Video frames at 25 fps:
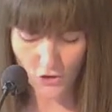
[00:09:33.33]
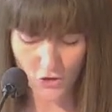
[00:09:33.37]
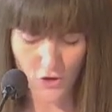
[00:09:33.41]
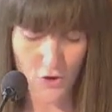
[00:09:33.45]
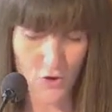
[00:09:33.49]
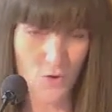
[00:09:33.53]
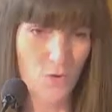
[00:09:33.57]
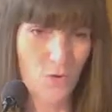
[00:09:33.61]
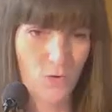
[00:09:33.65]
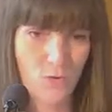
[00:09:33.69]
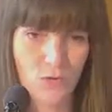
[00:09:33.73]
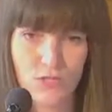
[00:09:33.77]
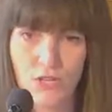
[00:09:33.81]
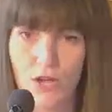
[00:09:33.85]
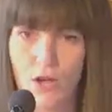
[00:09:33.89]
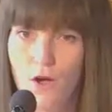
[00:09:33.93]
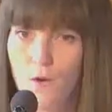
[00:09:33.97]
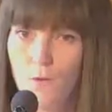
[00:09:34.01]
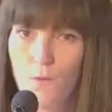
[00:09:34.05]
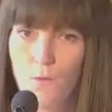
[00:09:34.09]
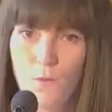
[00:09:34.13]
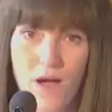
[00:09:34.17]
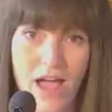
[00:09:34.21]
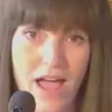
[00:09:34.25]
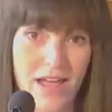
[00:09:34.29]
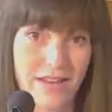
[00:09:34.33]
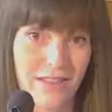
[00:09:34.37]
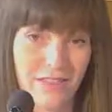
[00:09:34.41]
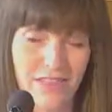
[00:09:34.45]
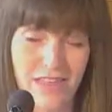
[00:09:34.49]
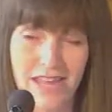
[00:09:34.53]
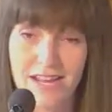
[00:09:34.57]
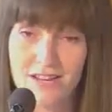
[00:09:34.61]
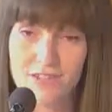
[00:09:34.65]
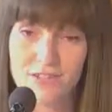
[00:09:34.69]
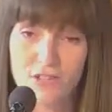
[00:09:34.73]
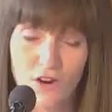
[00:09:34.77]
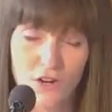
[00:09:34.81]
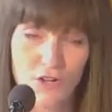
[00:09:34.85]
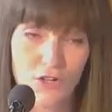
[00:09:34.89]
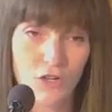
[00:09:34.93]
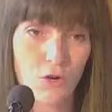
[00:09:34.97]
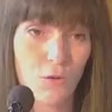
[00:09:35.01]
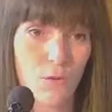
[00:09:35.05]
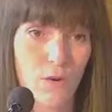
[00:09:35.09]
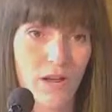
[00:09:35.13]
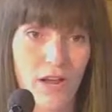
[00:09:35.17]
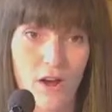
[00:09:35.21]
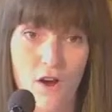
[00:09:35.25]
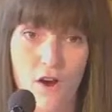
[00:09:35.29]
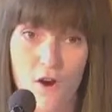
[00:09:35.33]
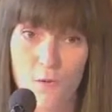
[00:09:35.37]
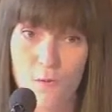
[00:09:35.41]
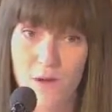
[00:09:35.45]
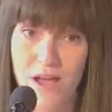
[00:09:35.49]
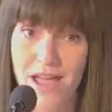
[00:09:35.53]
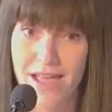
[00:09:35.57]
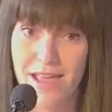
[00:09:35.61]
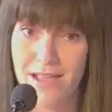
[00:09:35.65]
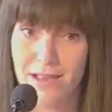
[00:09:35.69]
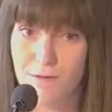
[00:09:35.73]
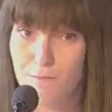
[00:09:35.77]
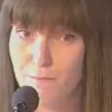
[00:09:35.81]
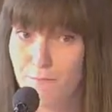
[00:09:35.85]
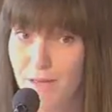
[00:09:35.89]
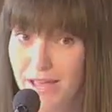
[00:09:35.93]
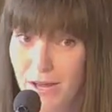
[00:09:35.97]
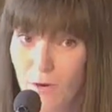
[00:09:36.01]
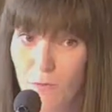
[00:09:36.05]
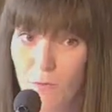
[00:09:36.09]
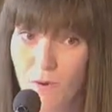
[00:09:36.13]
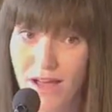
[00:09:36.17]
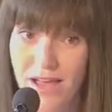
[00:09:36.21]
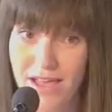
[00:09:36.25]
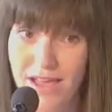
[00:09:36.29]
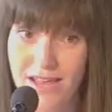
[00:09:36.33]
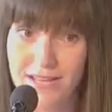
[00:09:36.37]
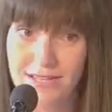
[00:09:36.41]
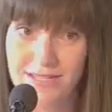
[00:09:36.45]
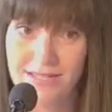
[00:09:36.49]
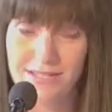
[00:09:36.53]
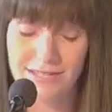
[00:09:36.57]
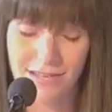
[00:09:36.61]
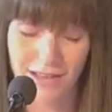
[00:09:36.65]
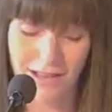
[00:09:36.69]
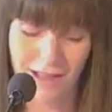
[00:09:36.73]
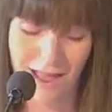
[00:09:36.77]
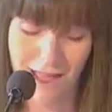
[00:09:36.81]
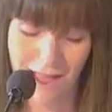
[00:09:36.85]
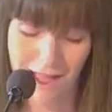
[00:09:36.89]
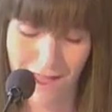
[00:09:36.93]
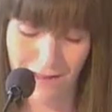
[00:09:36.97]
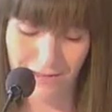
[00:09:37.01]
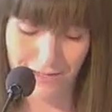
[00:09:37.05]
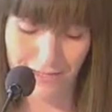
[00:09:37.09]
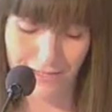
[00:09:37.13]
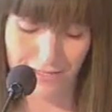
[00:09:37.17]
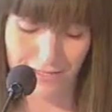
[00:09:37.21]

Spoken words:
knows when things aren't going our way in big ways and